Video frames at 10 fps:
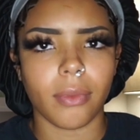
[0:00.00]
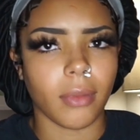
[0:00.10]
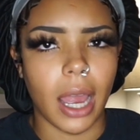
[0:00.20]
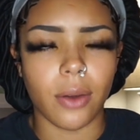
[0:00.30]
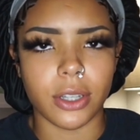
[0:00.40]

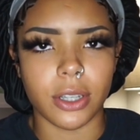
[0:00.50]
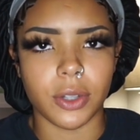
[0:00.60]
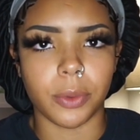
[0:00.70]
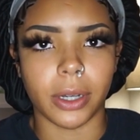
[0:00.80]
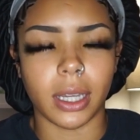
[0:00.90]
I was
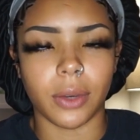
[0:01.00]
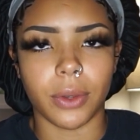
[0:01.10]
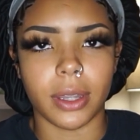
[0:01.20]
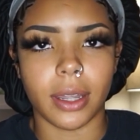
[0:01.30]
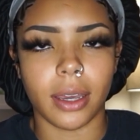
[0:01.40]
just working
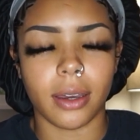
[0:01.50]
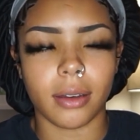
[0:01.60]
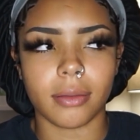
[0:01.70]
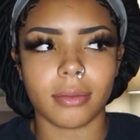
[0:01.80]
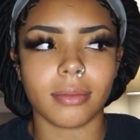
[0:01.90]
with like
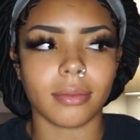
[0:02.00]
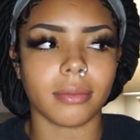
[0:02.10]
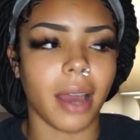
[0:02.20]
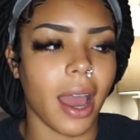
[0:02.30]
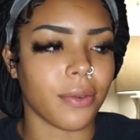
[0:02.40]

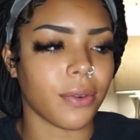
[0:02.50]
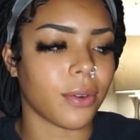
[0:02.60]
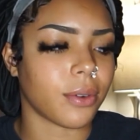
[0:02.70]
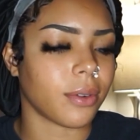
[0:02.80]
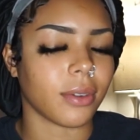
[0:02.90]
my
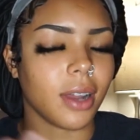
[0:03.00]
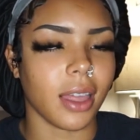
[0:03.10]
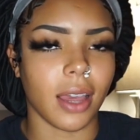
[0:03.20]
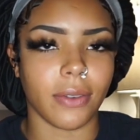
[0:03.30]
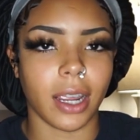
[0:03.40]
iPhone
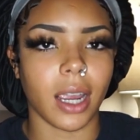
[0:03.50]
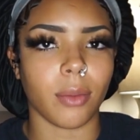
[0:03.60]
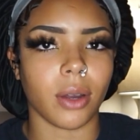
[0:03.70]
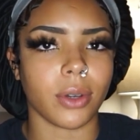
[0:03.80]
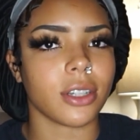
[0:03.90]
11
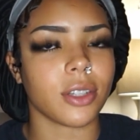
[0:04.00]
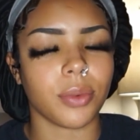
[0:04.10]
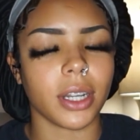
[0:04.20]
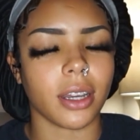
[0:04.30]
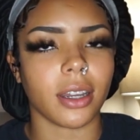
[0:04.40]
camera, which is
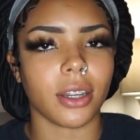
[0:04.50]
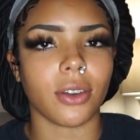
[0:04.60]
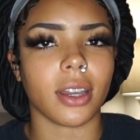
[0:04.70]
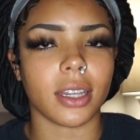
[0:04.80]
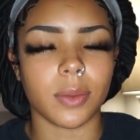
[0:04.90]
pretty good. You
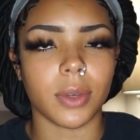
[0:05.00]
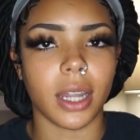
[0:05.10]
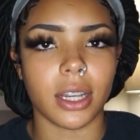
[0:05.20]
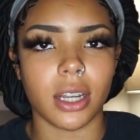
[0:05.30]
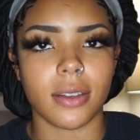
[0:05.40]
can get some good
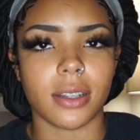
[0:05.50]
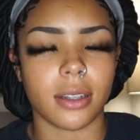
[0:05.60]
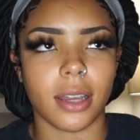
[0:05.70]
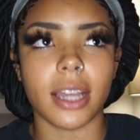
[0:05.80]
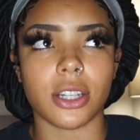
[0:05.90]
headshots
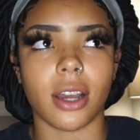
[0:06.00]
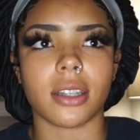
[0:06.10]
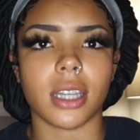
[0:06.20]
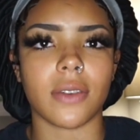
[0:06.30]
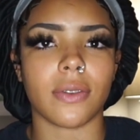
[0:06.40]

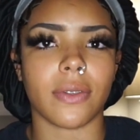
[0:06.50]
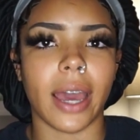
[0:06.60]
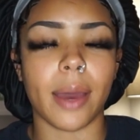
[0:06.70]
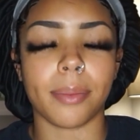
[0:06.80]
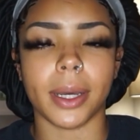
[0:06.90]
headshots off of
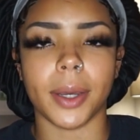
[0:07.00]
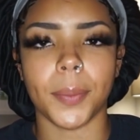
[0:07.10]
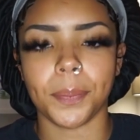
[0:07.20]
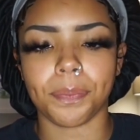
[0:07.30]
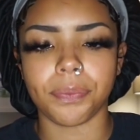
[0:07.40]
that, but
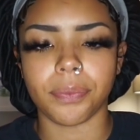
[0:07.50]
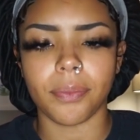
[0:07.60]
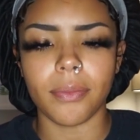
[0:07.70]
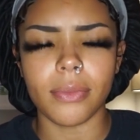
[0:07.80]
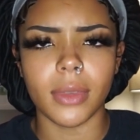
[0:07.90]

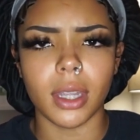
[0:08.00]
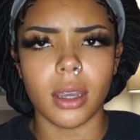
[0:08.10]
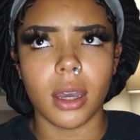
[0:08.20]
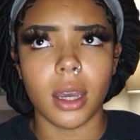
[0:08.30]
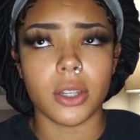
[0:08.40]

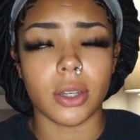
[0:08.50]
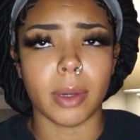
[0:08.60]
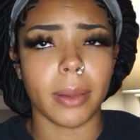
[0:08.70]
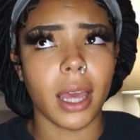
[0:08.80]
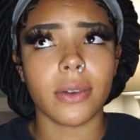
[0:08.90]
so I'm
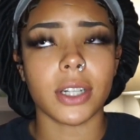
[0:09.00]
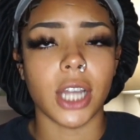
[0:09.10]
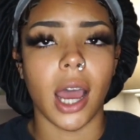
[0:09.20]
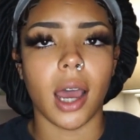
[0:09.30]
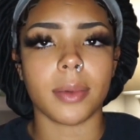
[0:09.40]
applying for
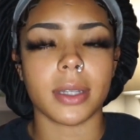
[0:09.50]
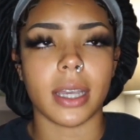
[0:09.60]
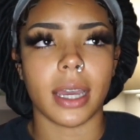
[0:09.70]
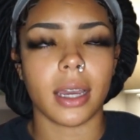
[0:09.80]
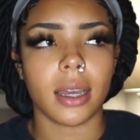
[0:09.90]
jobs,
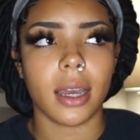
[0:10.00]
like